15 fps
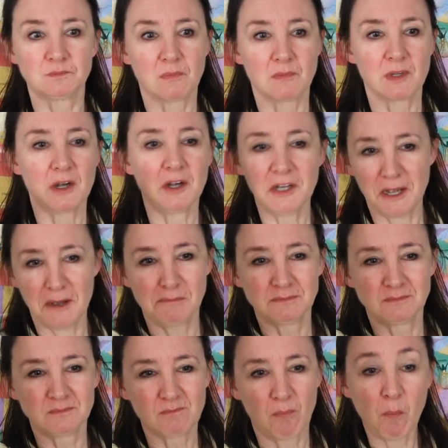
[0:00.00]
Got
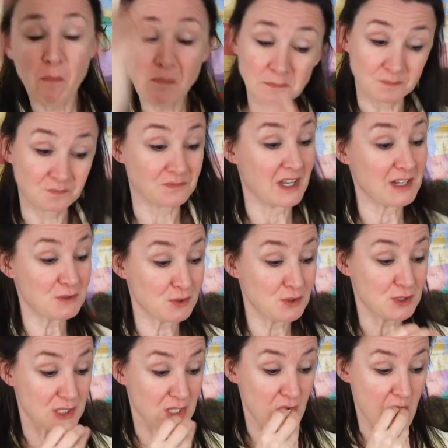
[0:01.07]
it. That's good
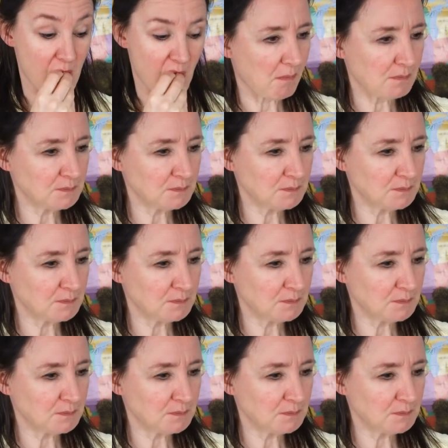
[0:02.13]
too.